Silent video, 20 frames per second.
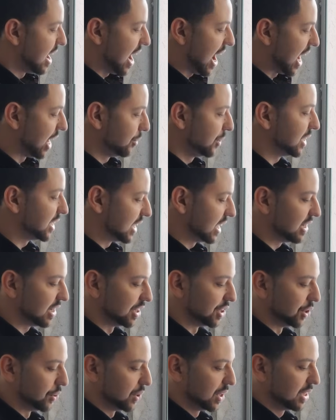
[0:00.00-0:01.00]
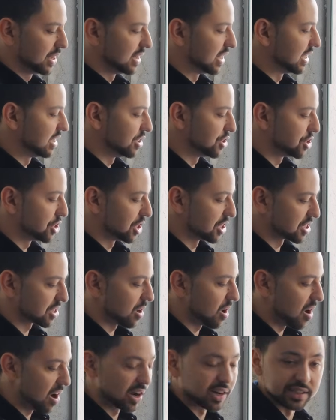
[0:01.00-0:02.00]
I would get a unit that is just
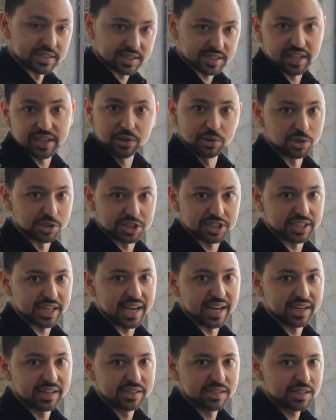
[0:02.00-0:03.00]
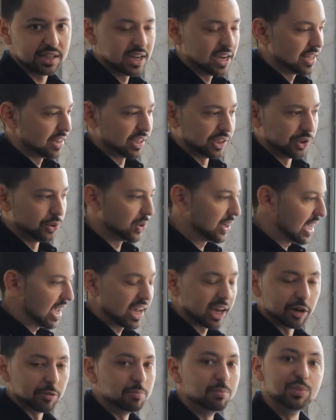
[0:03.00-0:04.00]
on a single stand that you
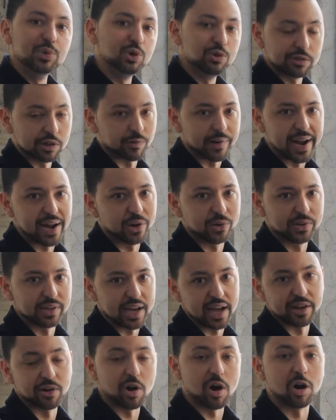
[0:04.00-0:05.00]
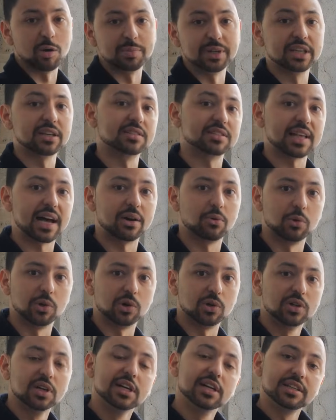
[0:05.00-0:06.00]
can't move around at all, because that
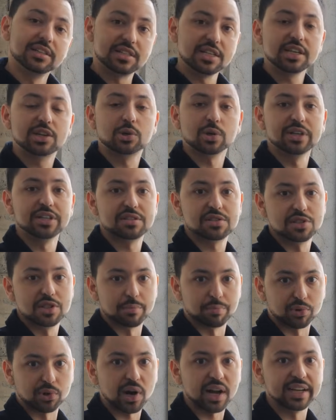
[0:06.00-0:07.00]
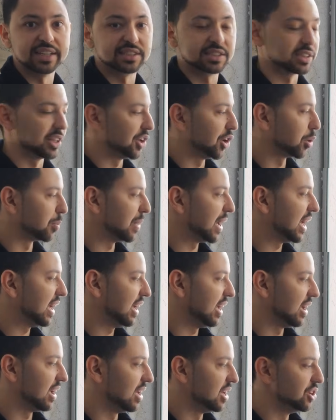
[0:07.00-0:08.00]
will decrease the price that you're
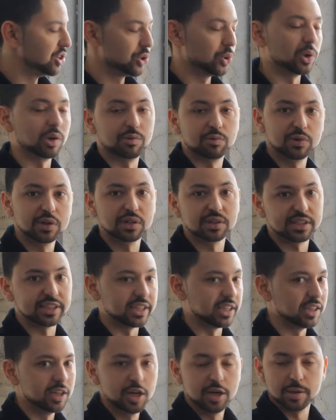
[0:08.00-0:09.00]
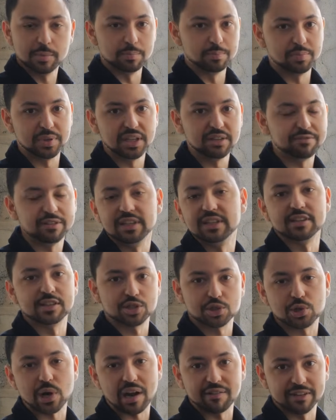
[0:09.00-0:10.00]
paying into a really beefy,
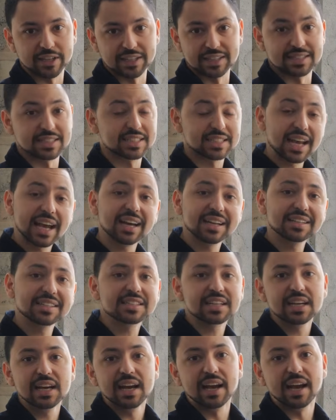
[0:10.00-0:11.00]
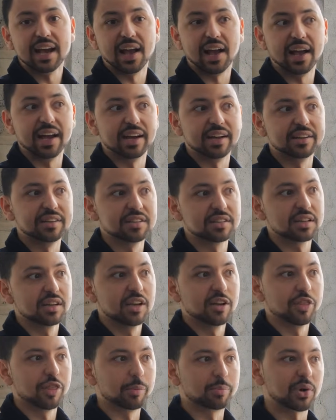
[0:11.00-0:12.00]
extravagant stand, and
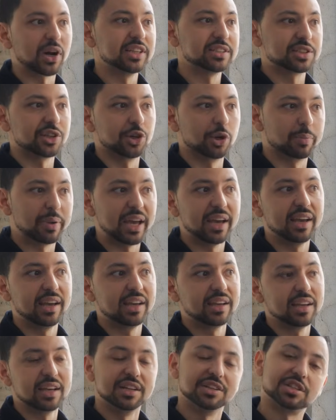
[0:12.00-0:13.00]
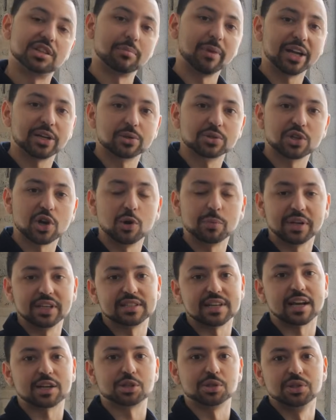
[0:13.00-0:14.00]
the price that you're paying into the microscope
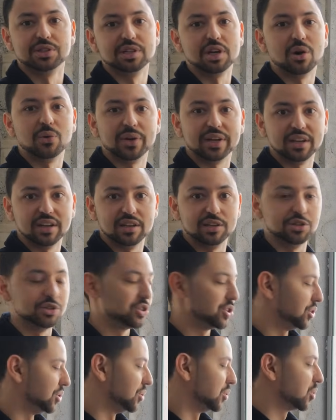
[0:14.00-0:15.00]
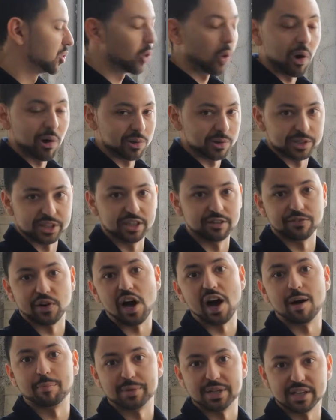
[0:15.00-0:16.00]
is actually going into quality of
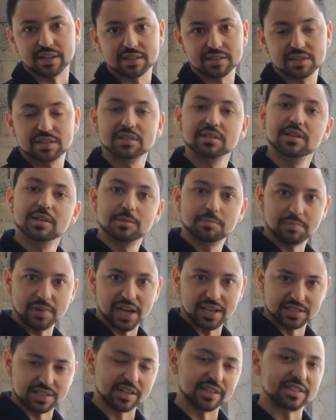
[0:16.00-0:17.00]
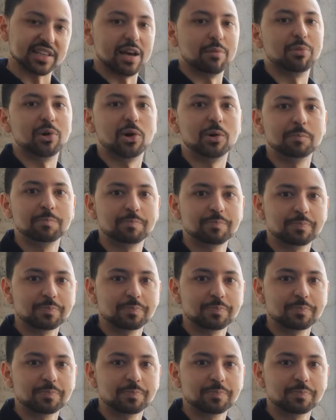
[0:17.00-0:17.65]
optics, as an example.